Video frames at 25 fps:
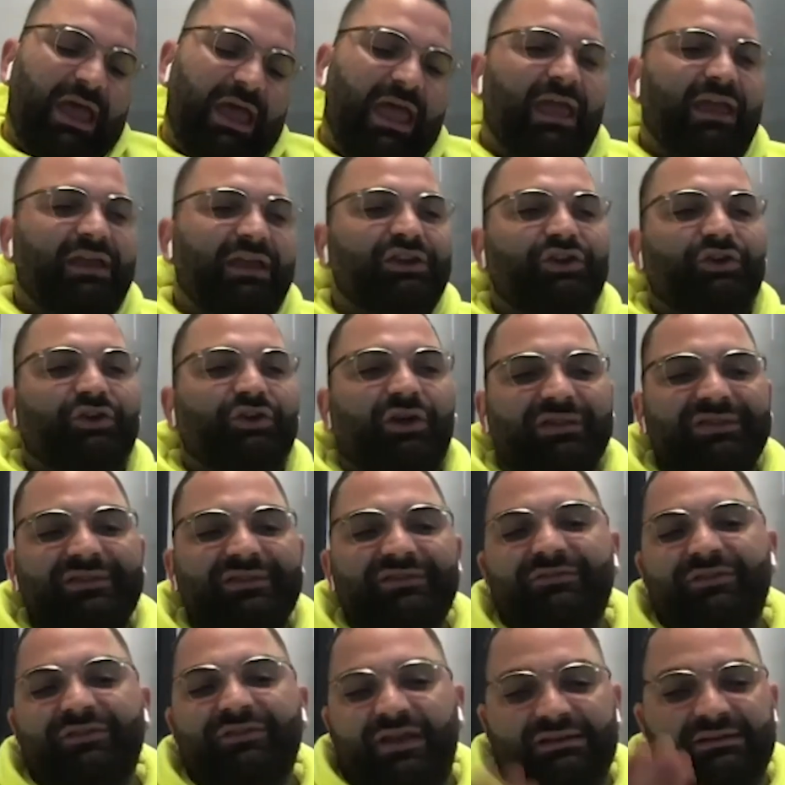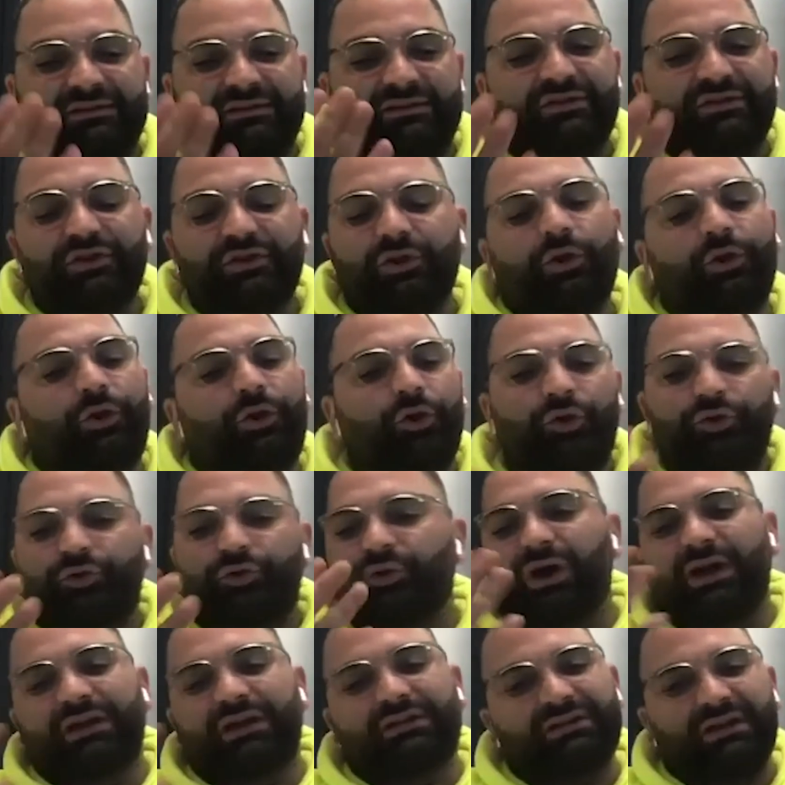and you're on the fence, you don't know,
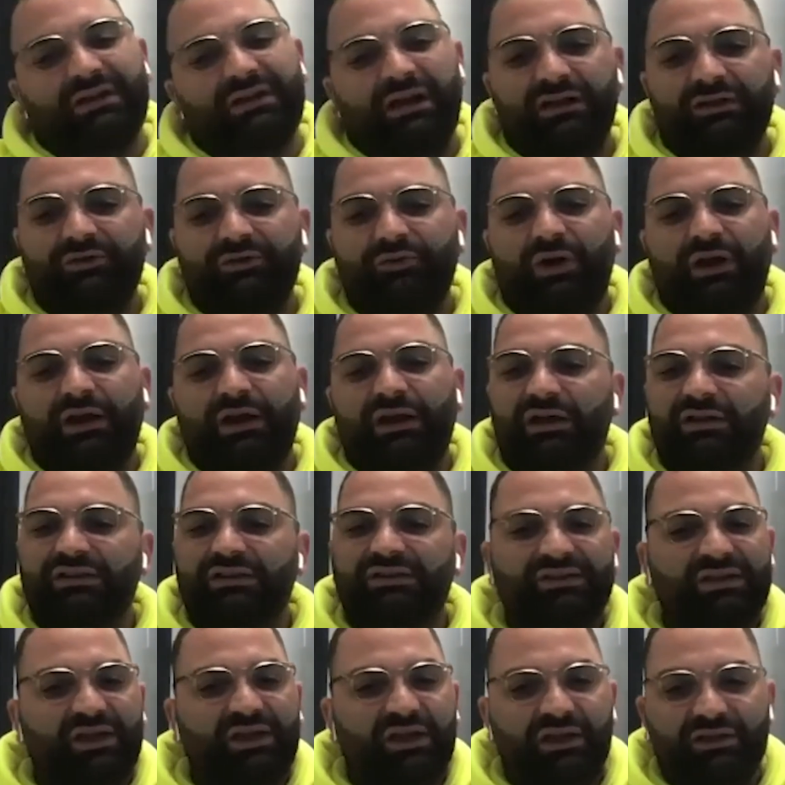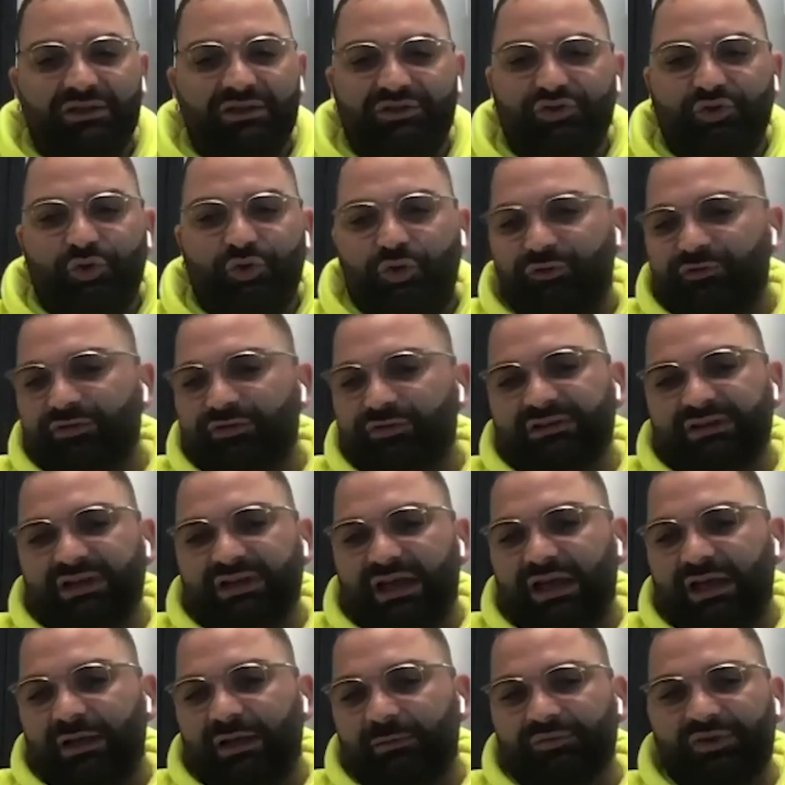do I sell, do I not sell? It's COVID
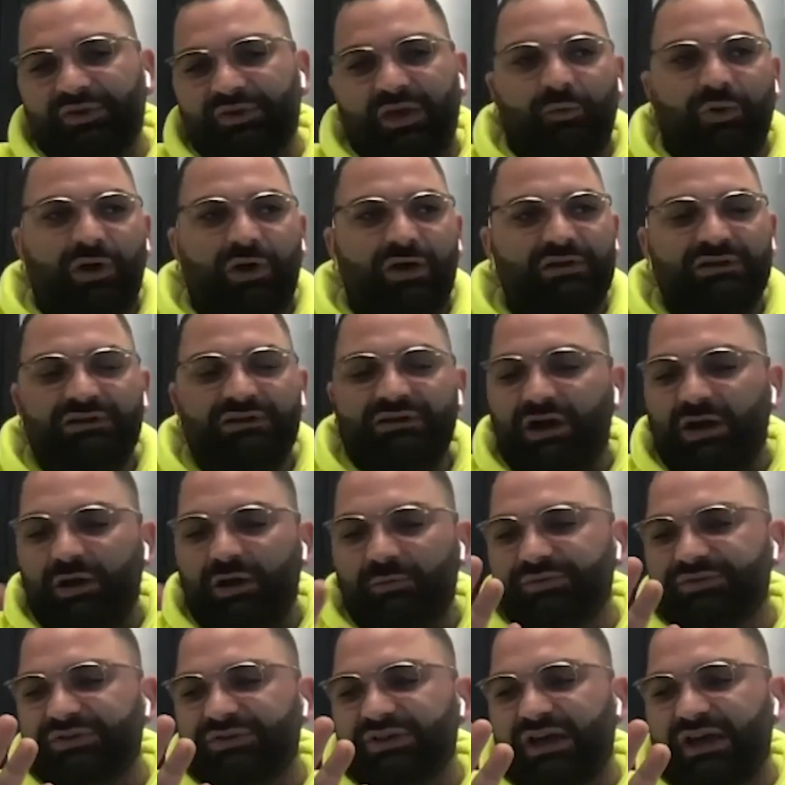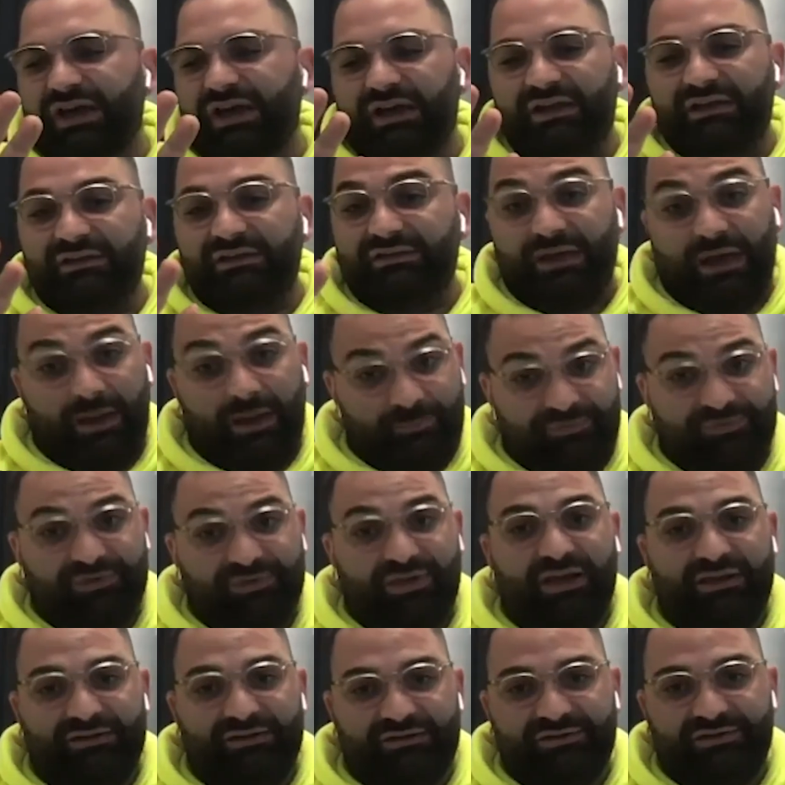times. I wanted to upsize.
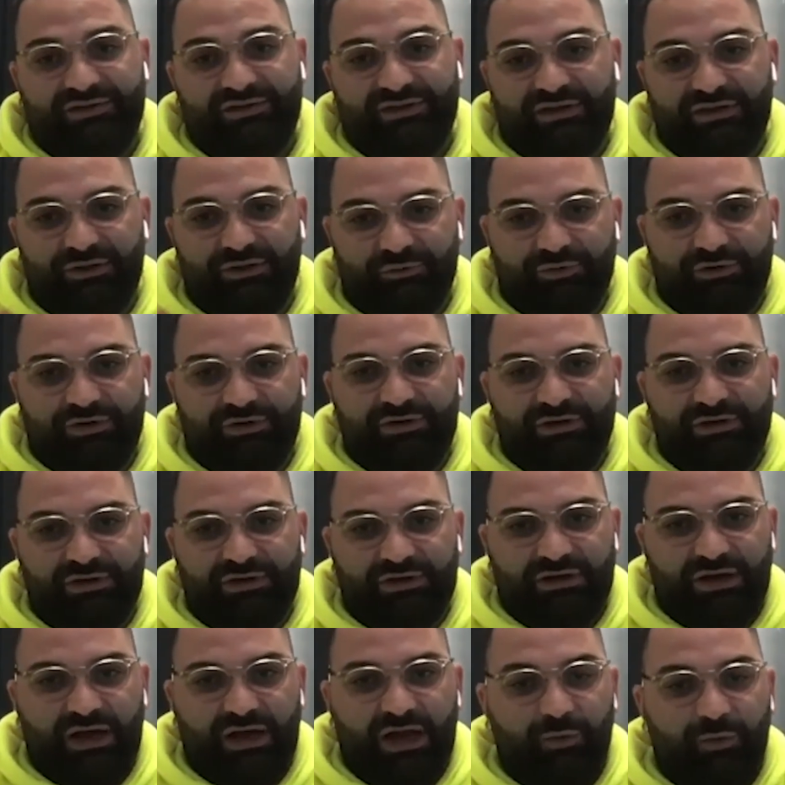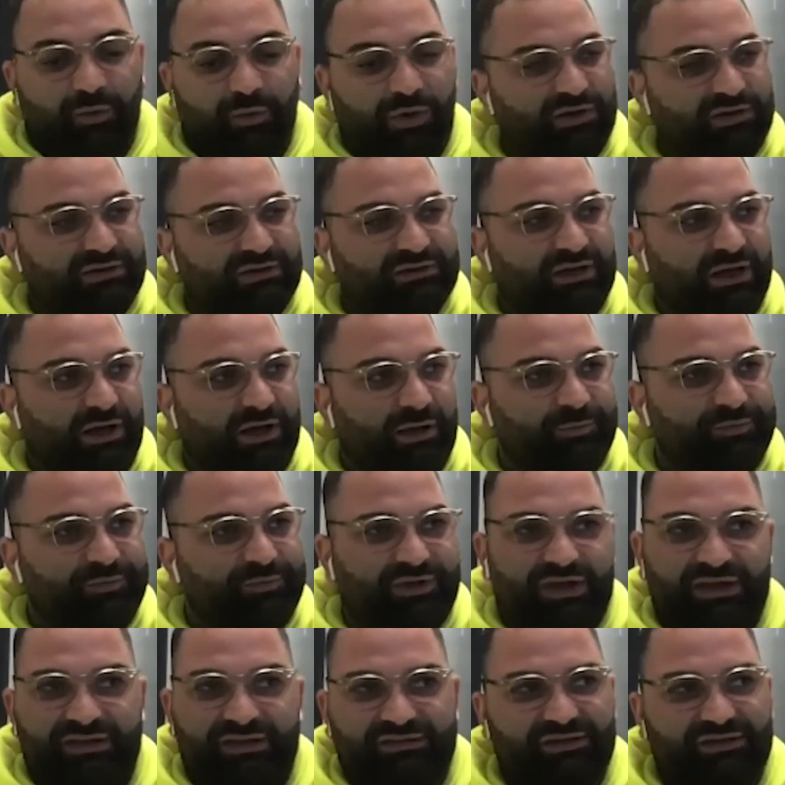Upsize is the key word here. I wanted to
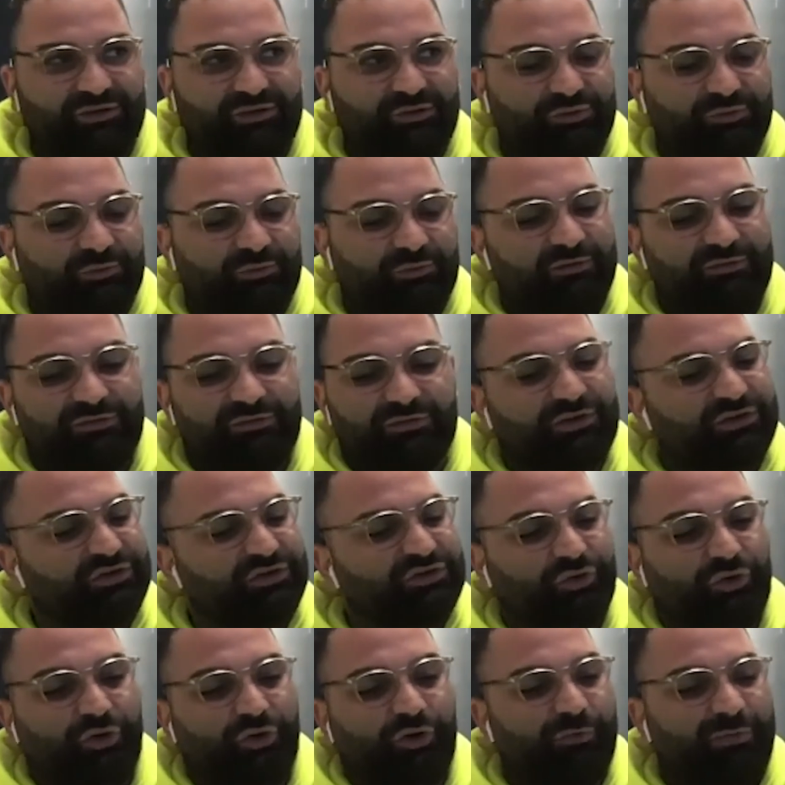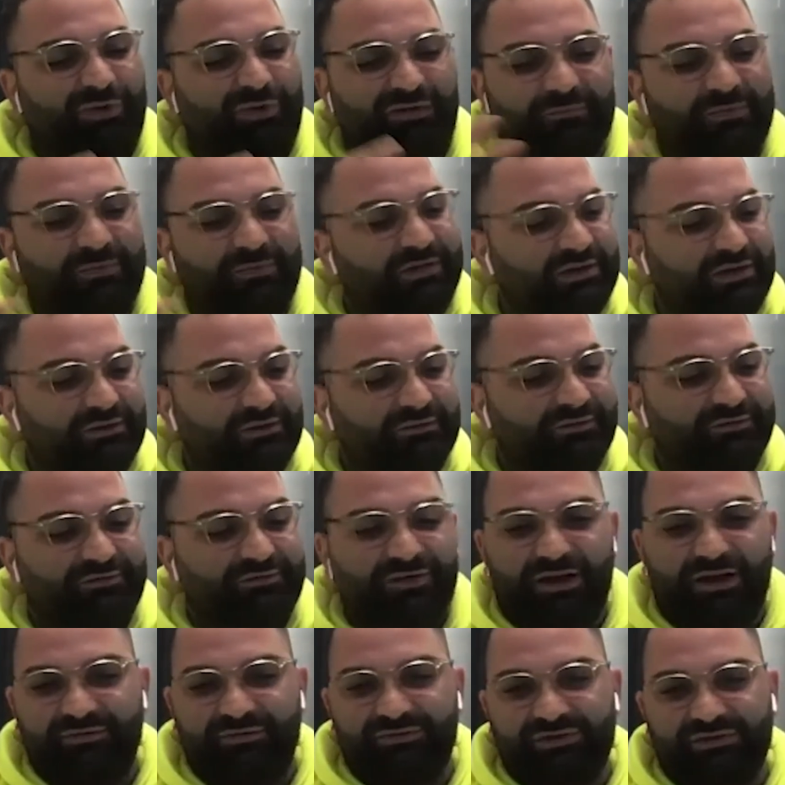upsize. This was my first home. I've been here for
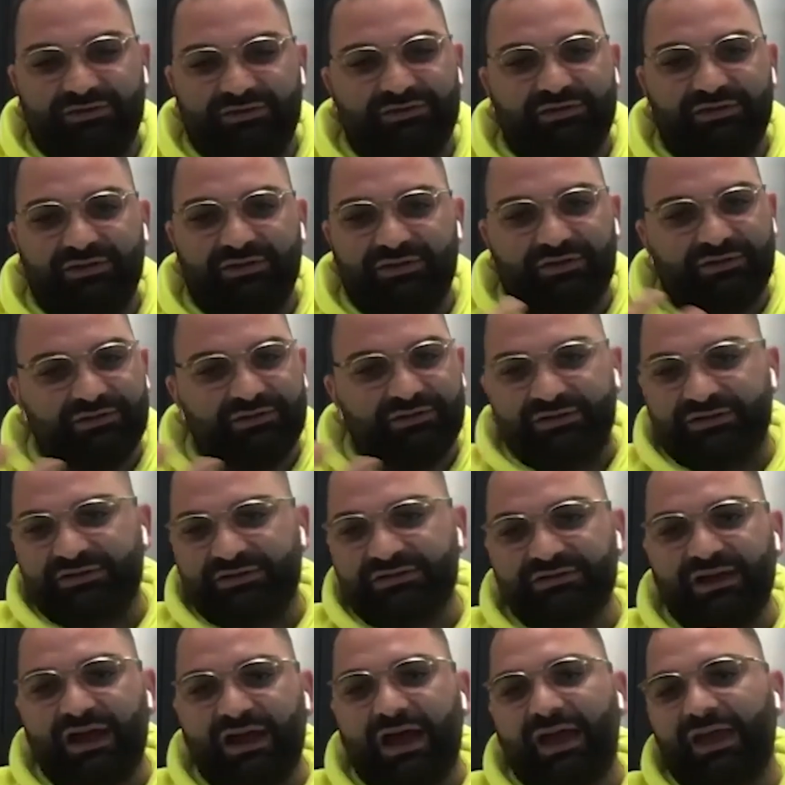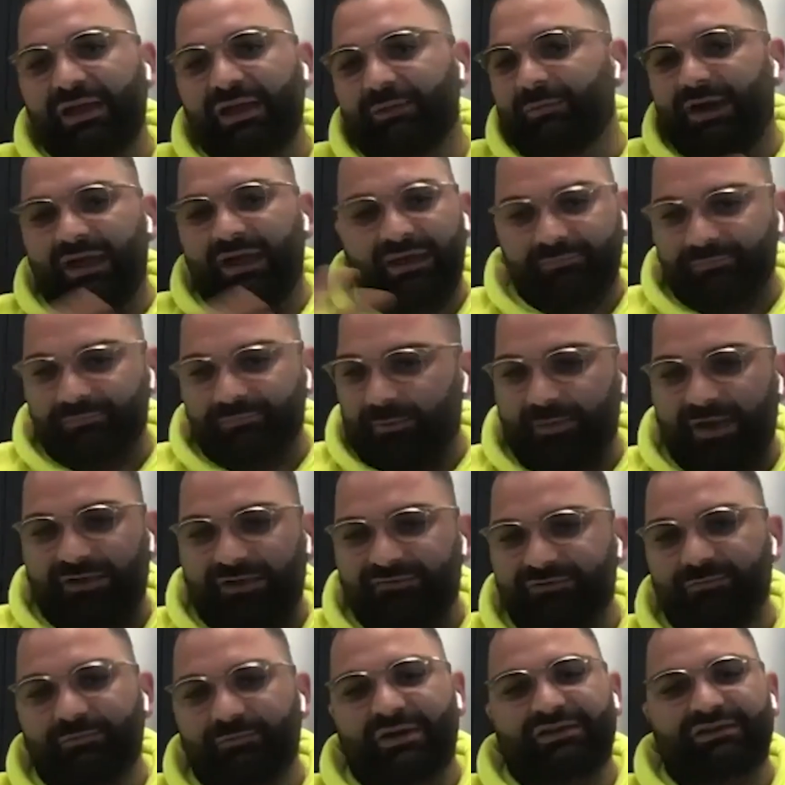5 6 years. It's time. I'm
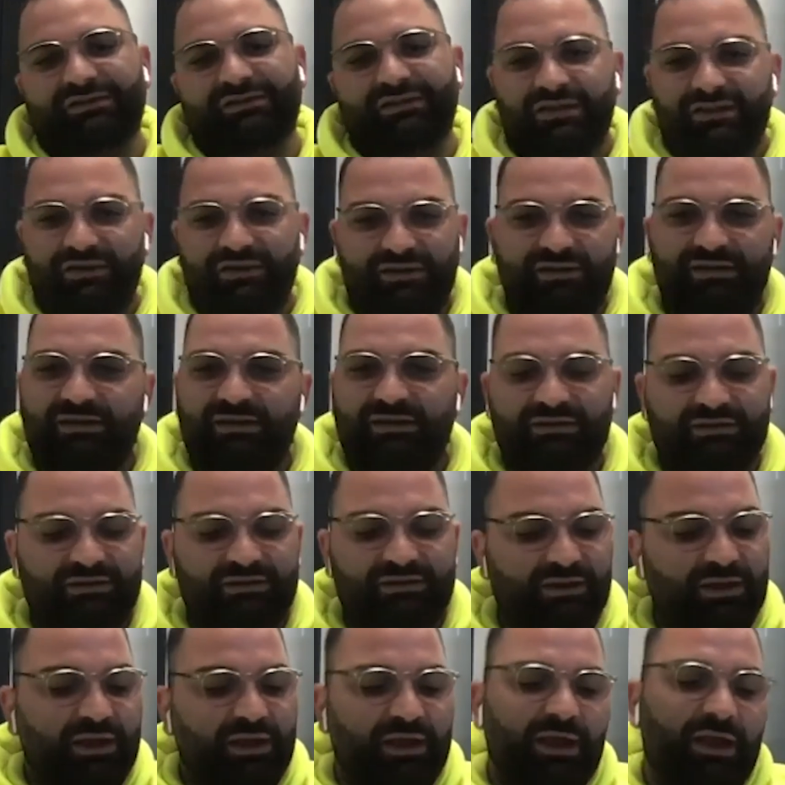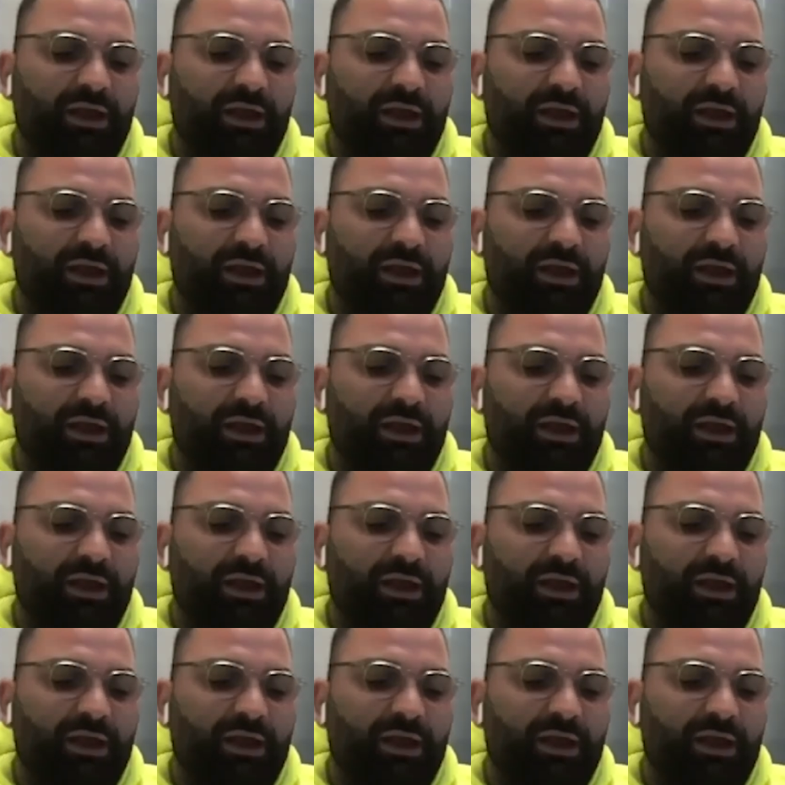having my second kid.